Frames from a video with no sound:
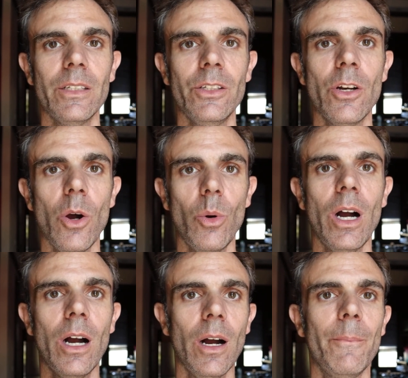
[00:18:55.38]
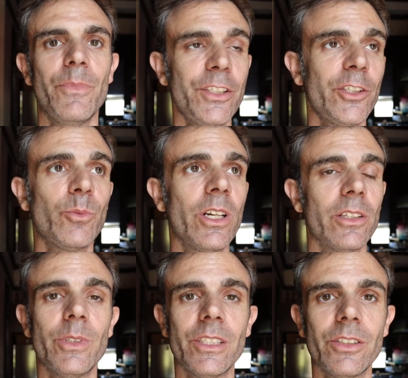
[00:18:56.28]
you know, um, this is one of
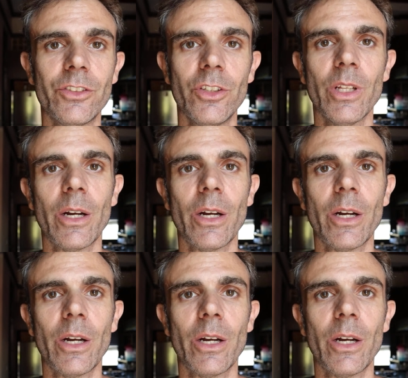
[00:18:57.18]
the reasons too.